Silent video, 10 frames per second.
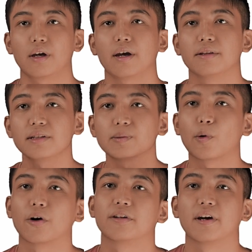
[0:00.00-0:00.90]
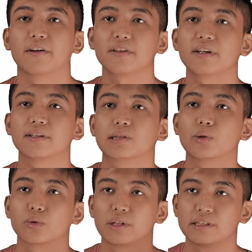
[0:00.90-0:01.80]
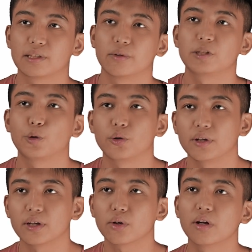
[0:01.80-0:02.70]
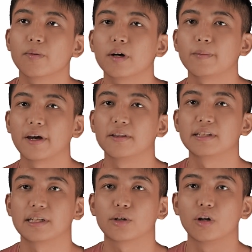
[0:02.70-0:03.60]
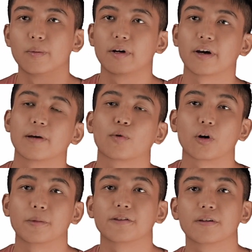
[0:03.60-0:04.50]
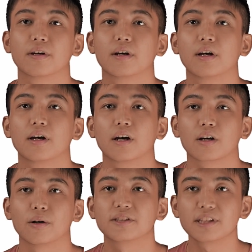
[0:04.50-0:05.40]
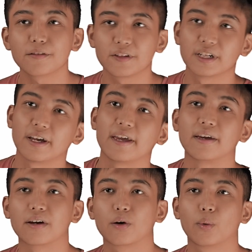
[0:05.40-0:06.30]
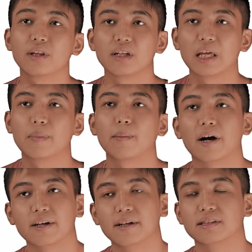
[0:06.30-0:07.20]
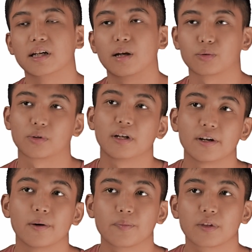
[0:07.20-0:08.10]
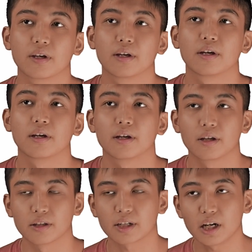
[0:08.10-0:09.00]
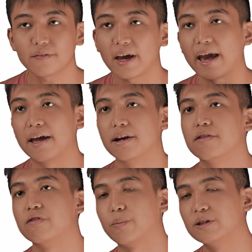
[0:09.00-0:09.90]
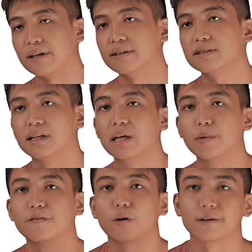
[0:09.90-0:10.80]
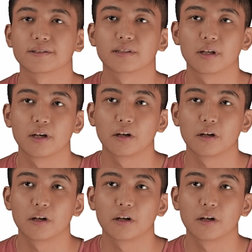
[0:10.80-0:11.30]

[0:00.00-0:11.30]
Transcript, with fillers: At this point, I think it is good to distinguish between equilibrium and disequilibrium unemployment. Consider figure A, where the labour market is allowed to clear. The curve N represents the labour force.